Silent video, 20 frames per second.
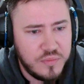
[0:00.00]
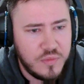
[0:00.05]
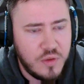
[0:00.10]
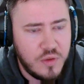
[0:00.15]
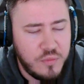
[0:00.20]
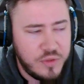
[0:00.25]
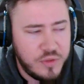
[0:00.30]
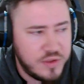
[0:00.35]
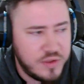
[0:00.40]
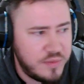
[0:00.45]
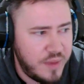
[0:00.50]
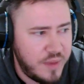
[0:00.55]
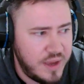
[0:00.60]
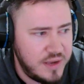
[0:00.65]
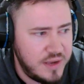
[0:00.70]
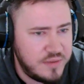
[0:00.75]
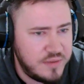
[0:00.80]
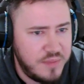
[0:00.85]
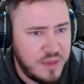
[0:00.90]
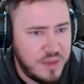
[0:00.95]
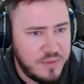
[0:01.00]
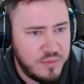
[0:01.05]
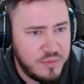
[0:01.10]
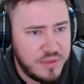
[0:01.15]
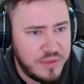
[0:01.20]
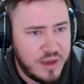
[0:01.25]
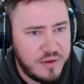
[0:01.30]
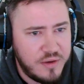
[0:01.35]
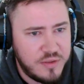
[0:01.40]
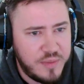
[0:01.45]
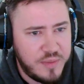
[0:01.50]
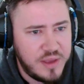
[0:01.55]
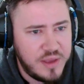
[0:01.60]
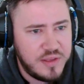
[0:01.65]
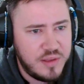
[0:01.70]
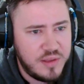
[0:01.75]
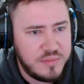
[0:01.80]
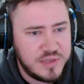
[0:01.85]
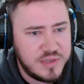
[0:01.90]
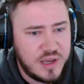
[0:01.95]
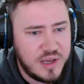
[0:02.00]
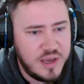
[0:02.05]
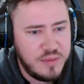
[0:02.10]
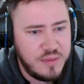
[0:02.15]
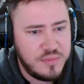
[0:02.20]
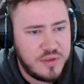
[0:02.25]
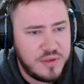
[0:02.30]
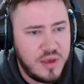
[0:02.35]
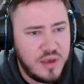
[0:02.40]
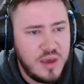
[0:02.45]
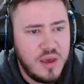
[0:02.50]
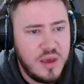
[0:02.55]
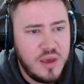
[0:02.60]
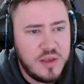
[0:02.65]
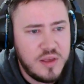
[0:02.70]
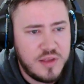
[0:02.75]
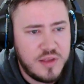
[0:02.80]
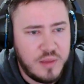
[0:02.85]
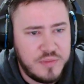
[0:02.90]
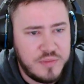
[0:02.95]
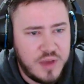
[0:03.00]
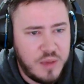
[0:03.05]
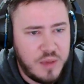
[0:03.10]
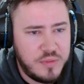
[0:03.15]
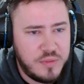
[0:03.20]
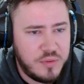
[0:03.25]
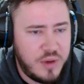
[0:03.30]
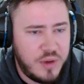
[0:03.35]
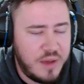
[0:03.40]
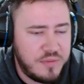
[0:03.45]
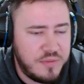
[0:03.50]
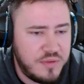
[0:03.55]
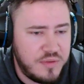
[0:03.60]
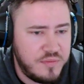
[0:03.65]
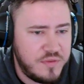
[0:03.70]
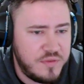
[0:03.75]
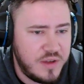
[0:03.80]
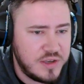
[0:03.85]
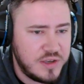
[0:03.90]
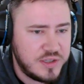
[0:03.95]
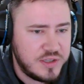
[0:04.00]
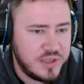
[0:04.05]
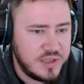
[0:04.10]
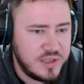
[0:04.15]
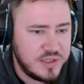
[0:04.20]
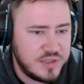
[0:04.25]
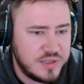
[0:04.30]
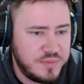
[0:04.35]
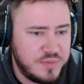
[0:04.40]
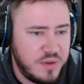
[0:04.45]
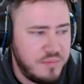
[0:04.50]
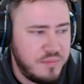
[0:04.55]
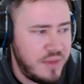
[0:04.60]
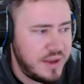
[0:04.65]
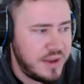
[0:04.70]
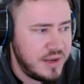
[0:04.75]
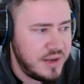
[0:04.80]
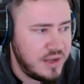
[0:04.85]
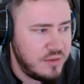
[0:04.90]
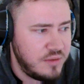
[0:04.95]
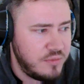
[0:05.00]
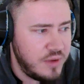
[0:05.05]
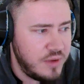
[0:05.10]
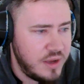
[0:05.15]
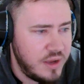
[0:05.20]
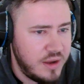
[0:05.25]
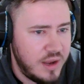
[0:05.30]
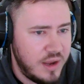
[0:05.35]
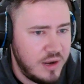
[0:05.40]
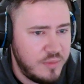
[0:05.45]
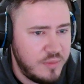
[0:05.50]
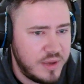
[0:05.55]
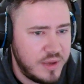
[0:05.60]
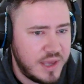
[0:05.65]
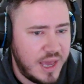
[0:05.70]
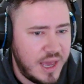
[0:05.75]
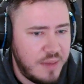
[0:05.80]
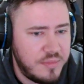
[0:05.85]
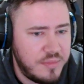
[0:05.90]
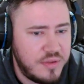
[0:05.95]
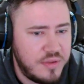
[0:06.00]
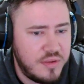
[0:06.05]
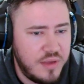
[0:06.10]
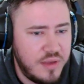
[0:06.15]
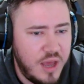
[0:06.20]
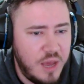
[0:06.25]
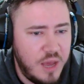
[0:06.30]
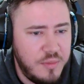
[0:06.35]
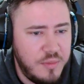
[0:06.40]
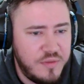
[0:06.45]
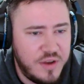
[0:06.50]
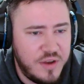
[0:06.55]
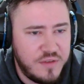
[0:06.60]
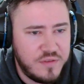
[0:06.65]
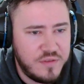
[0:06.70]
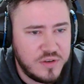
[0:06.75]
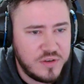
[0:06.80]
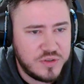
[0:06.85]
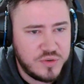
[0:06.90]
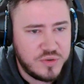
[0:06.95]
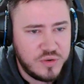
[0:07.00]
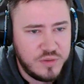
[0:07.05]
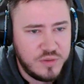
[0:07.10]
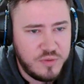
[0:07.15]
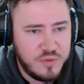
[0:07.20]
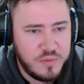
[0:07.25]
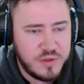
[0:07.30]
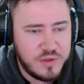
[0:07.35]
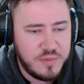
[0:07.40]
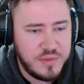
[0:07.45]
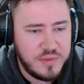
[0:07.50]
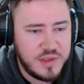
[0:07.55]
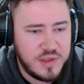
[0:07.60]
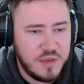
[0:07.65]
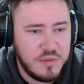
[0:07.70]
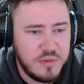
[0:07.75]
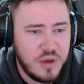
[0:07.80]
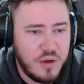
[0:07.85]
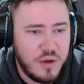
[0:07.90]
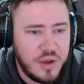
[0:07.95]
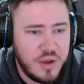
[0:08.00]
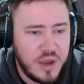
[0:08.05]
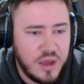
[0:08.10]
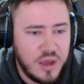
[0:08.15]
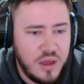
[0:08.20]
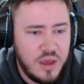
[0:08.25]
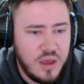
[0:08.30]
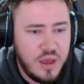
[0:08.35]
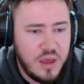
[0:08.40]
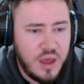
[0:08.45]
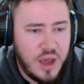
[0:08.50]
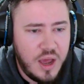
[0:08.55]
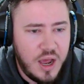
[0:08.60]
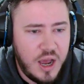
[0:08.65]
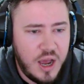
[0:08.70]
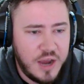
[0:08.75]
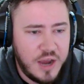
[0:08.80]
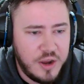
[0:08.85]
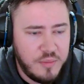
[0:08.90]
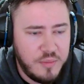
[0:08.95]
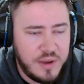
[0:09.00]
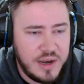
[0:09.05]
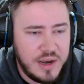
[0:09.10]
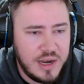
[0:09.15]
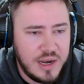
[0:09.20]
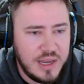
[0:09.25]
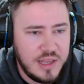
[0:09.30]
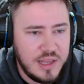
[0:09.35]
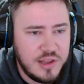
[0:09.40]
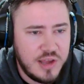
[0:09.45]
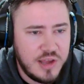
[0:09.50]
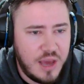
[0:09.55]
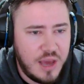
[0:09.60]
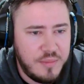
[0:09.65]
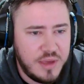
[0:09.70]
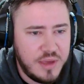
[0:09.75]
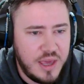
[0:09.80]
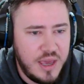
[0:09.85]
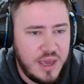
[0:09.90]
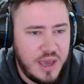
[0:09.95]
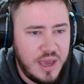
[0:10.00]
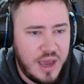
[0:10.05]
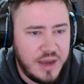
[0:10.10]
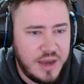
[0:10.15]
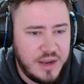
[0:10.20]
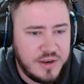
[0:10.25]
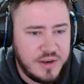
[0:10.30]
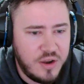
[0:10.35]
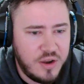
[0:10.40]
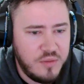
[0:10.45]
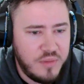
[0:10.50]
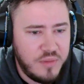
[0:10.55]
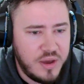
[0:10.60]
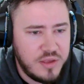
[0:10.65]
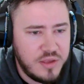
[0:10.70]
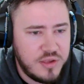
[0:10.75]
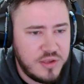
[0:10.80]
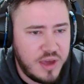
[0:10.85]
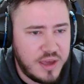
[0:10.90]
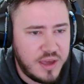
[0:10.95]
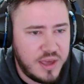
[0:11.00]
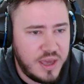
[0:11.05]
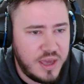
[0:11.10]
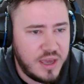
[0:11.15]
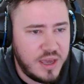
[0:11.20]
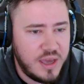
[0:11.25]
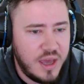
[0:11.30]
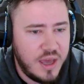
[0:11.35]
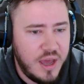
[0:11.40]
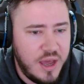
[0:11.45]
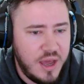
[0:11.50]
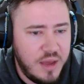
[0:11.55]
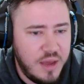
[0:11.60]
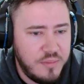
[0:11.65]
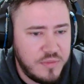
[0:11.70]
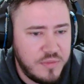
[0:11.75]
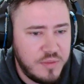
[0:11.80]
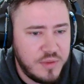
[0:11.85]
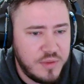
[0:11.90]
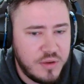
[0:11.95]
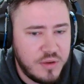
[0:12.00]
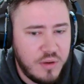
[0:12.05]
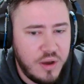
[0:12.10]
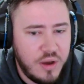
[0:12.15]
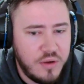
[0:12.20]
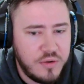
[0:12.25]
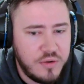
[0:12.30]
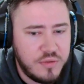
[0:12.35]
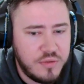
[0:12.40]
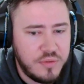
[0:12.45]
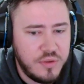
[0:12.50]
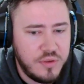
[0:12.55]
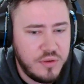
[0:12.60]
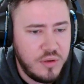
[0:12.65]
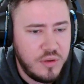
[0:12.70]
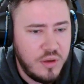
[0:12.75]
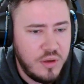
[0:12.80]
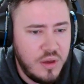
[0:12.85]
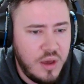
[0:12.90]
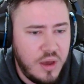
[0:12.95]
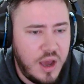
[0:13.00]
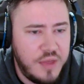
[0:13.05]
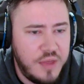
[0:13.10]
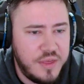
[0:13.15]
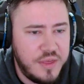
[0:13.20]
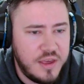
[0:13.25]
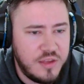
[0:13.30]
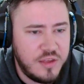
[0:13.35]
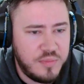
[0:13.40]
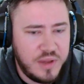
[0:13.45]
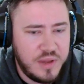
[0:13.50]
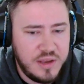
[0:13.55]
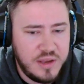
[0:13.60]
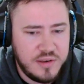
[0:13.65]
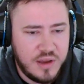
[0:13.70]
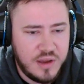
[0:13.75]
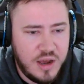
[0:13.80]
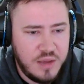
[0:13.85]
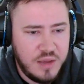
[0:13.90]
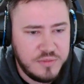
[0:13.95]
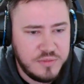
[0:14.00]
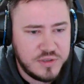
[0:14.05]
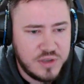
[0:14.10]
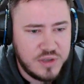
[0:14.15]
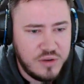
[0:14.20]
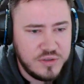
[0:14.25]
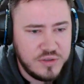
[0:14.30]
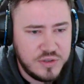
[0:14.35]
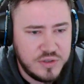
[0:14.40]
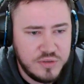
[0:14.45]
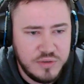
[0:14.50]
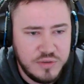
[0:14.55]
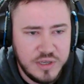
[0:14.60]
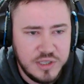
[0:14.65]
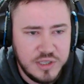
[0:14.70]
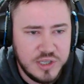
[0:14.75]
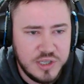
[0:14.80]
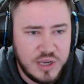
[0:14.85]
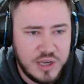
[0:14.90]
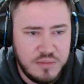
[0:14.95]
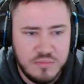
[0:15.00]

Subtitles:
with a spade, maybe without a spade sometimes. Sometimes we'll have some flushes, but mainly we're a little bit capped. If I had a flush draw, he'd probably keep going. I don't mind lead jamming here, and I don't mind checking, to be quite honest with you. I think it's played. I'm just going to lead jam.